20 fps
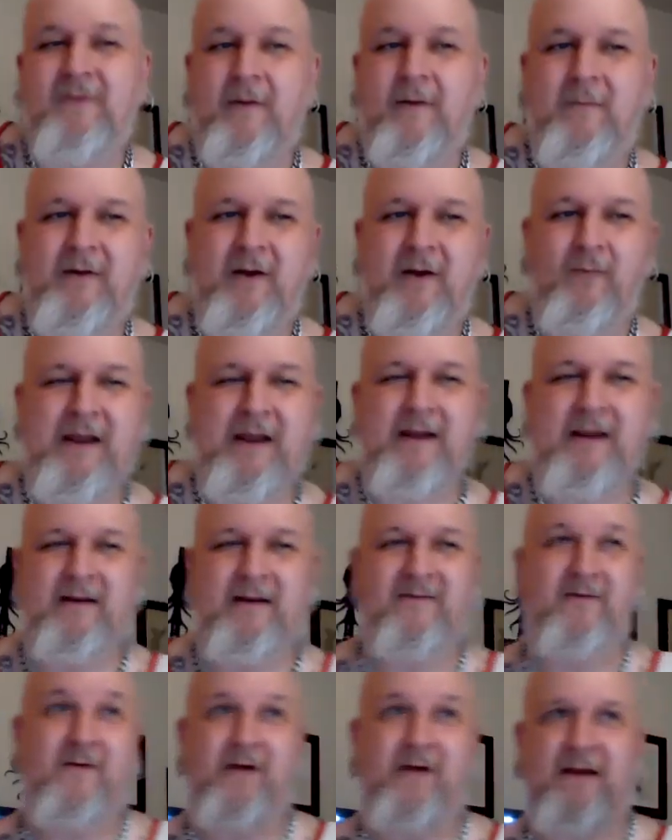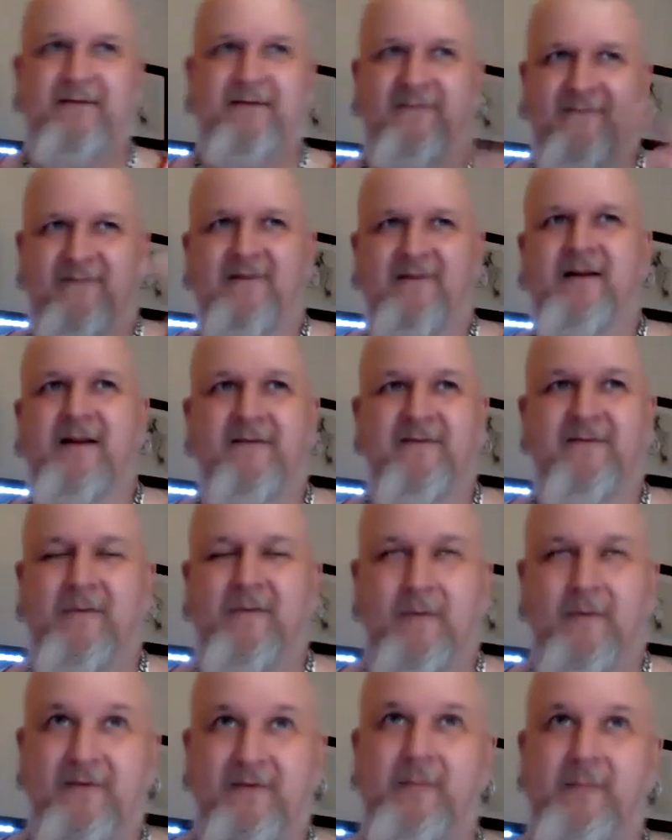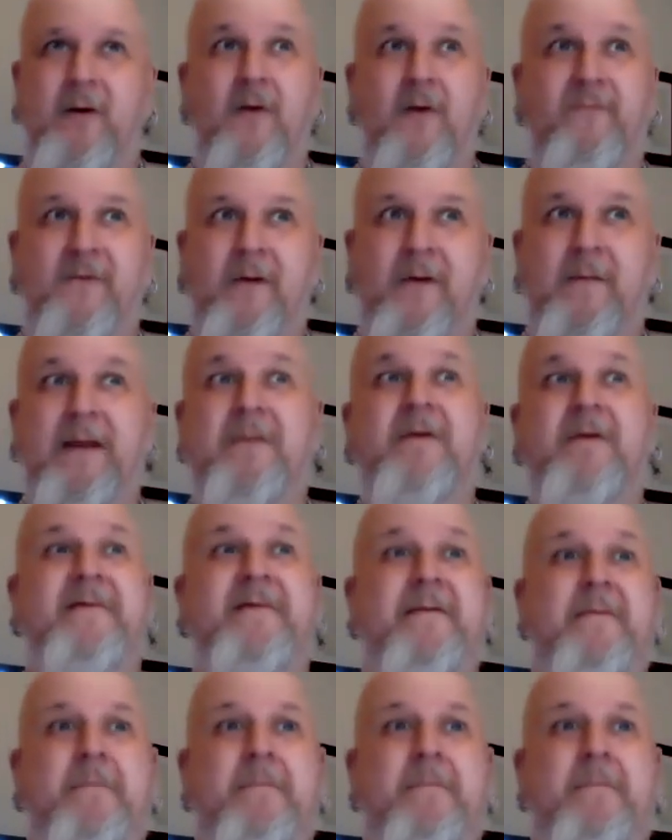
why I'm gonna wait until I see this, and I'm gonna tell my girlfriend, I'm like, listen,